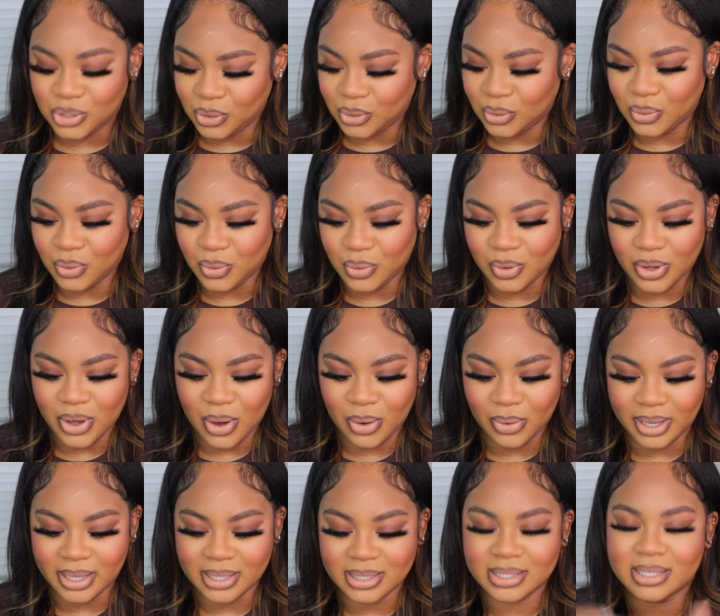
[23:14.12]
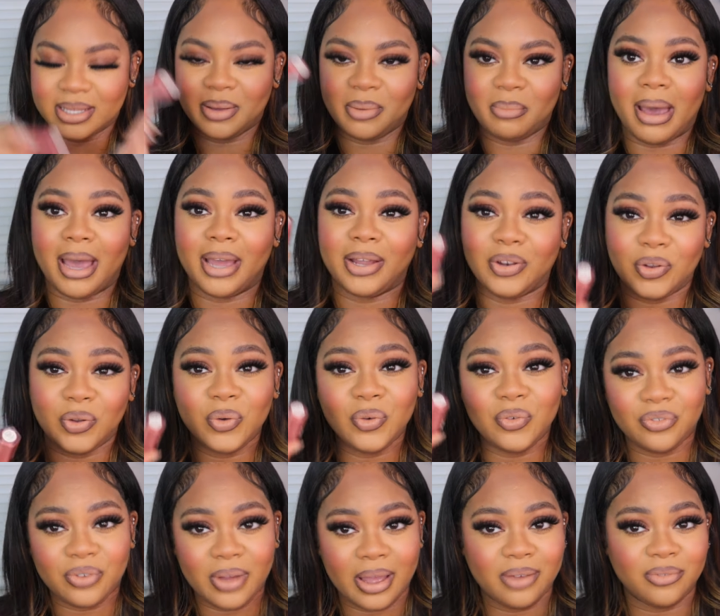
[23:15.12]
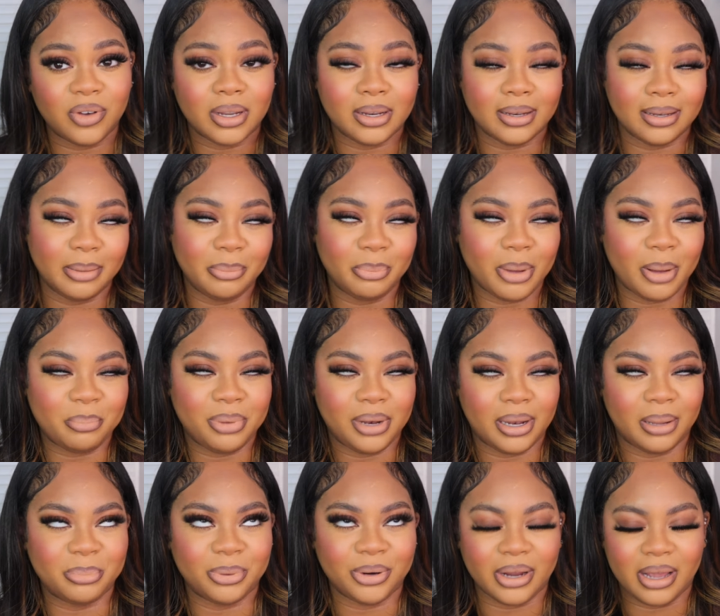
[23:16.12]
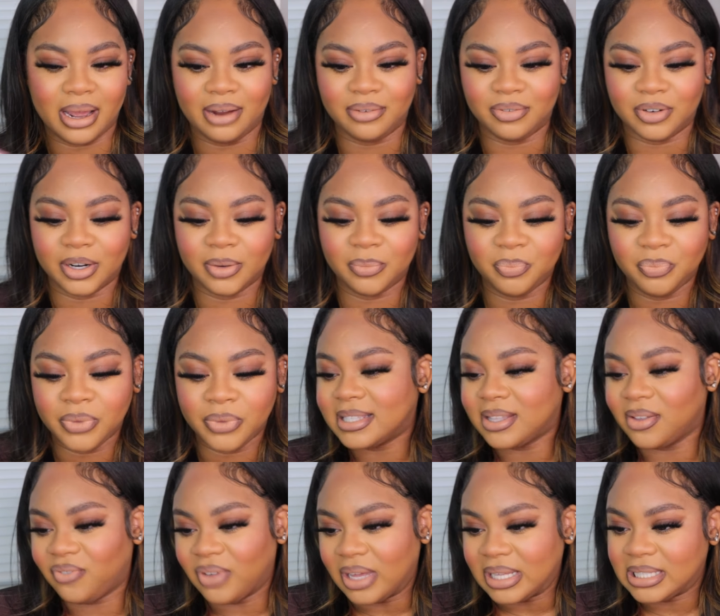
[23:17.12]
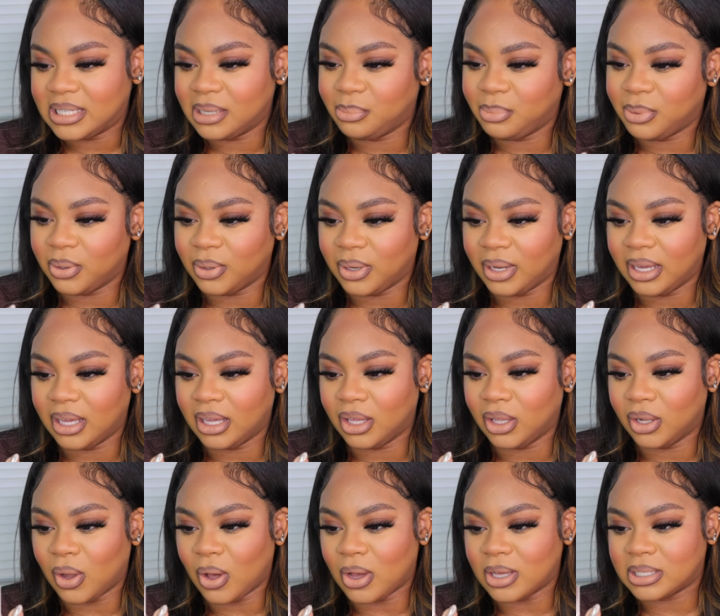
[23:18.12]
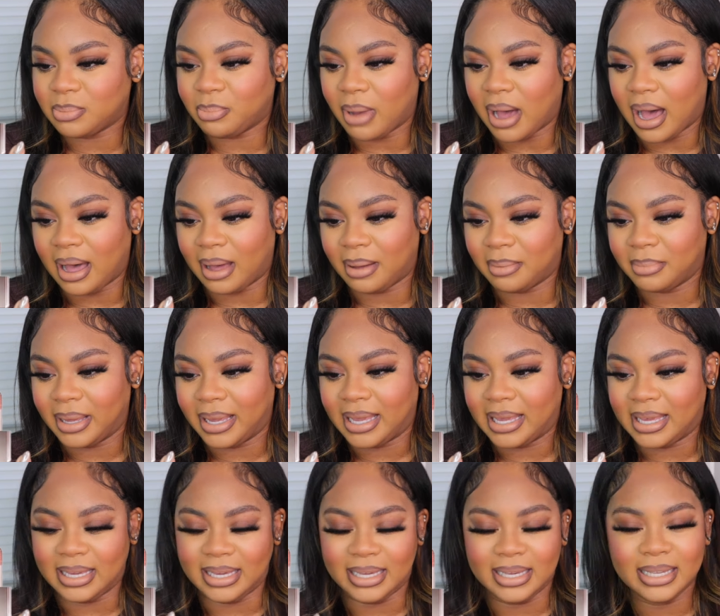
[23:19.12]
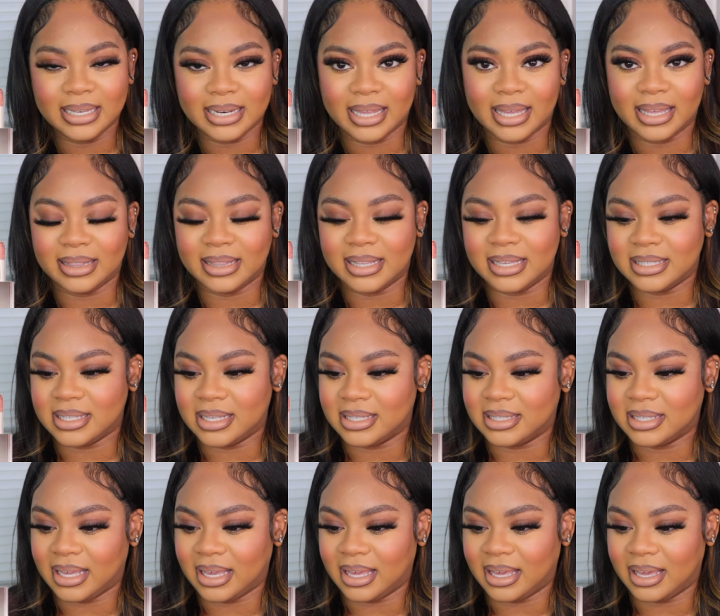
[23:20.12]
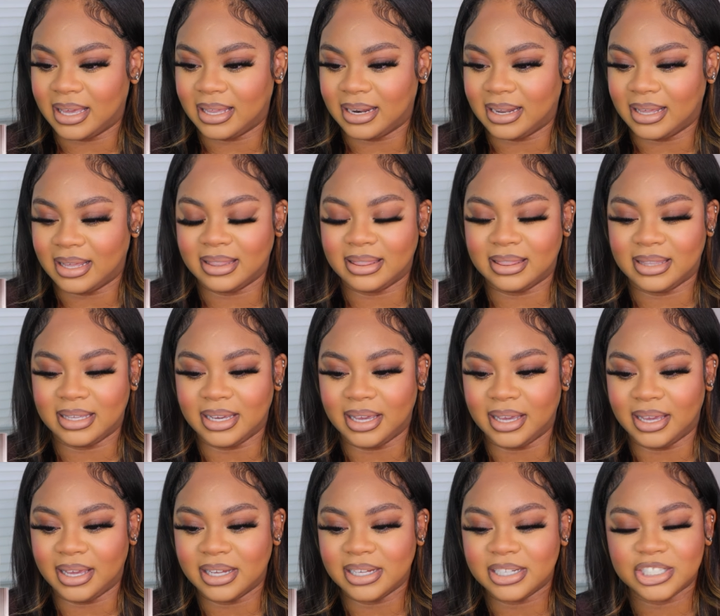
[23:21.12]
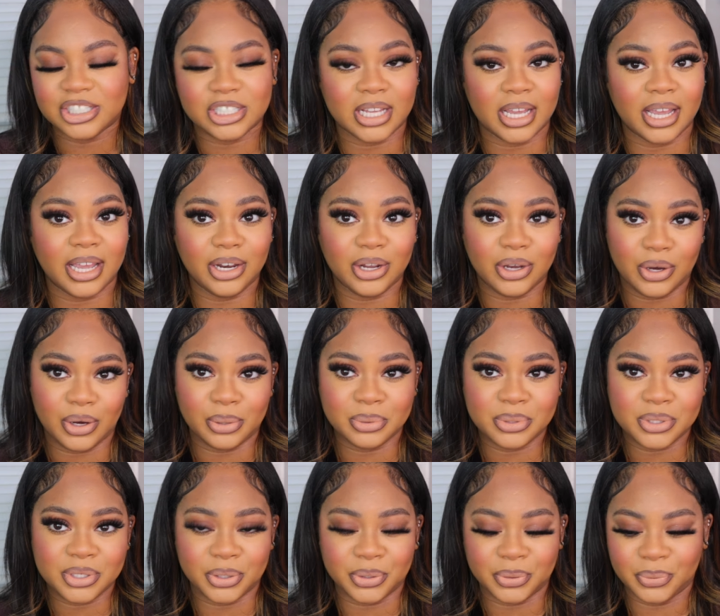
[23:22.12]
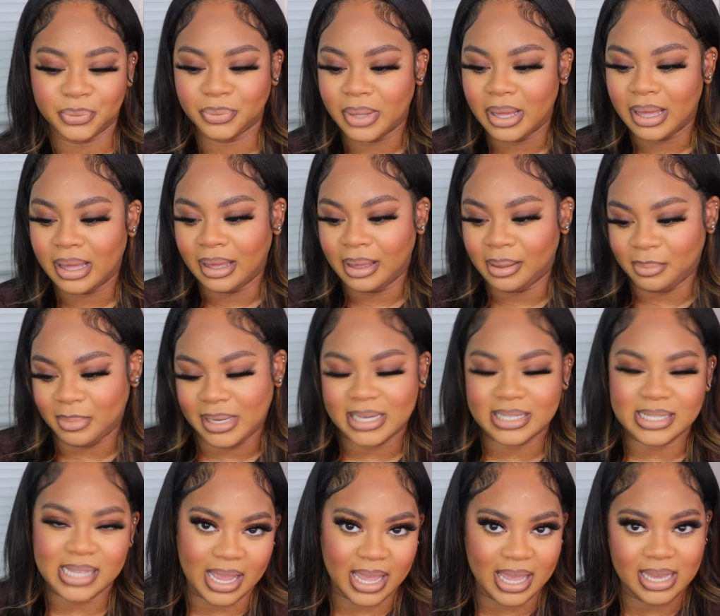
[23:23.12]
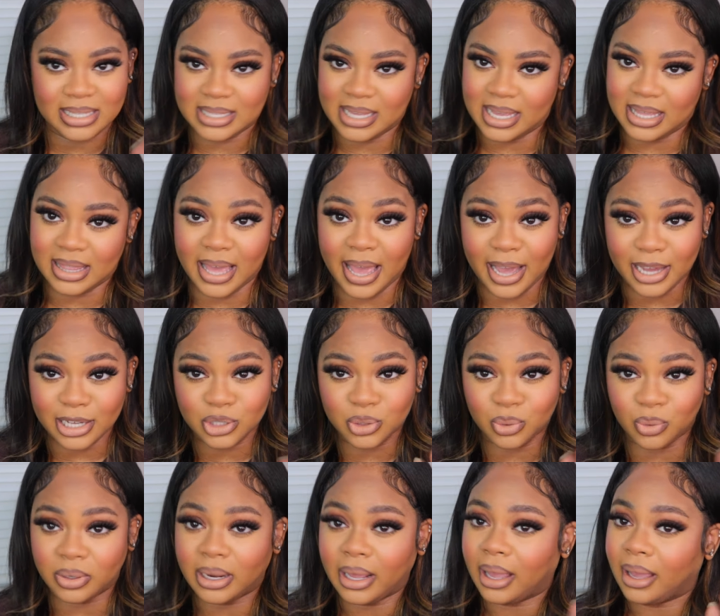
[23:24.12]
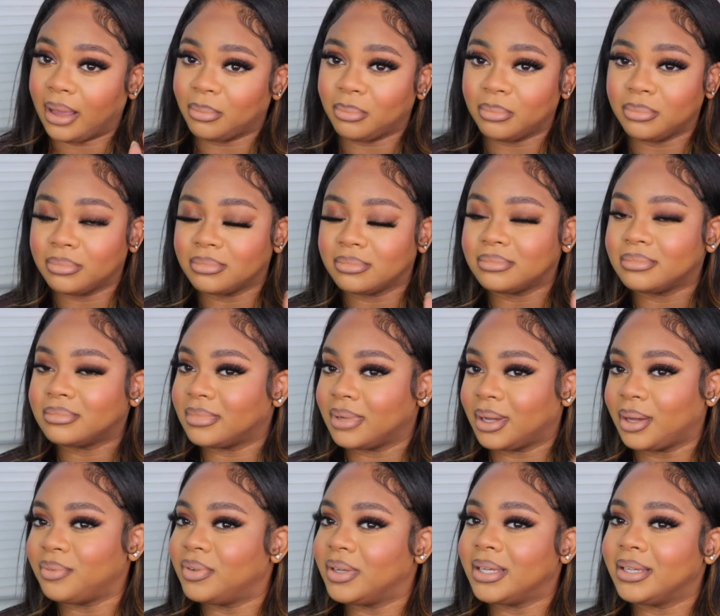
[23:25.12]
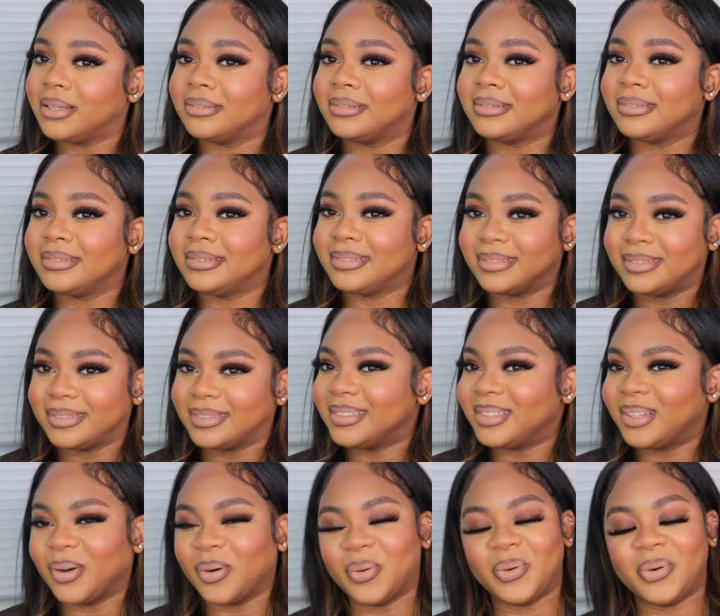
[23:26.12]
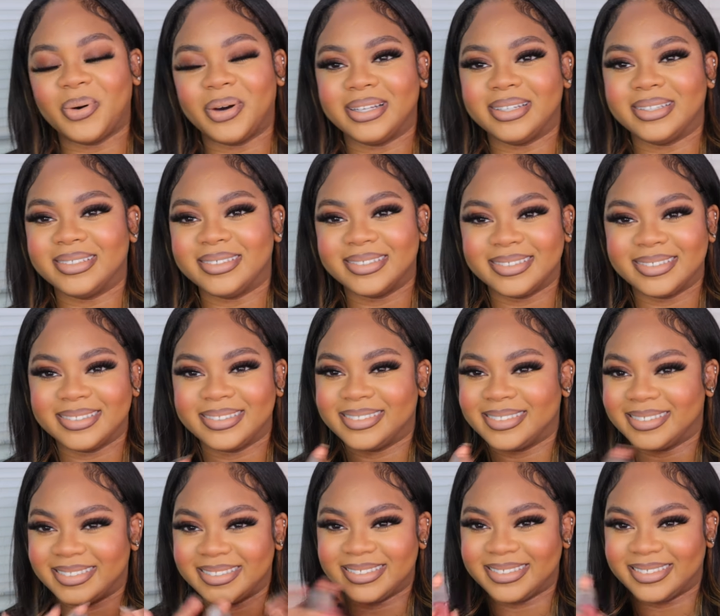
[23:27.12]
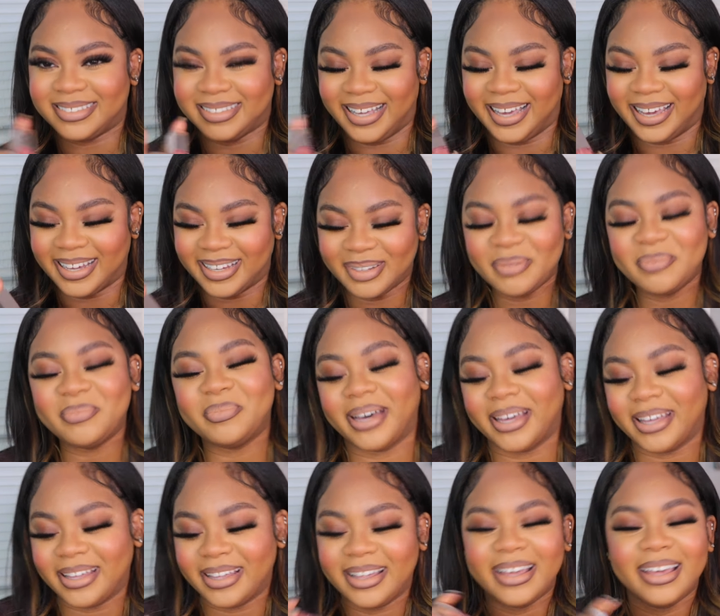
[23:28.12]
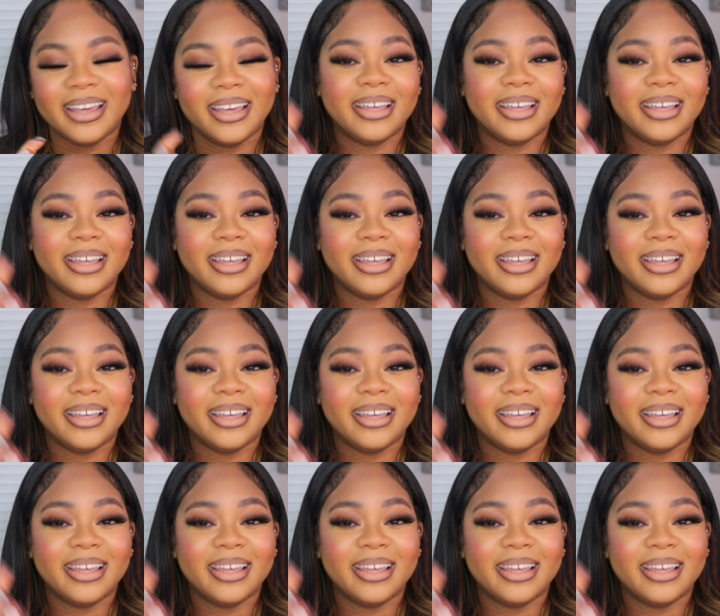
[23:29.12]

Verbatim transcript: to go into my new favorite lip plumper ever. the Fenty Beauty Gloss Bomb Heat, and this is in the shade O2, because I can't say the actual name of it on, yeah, but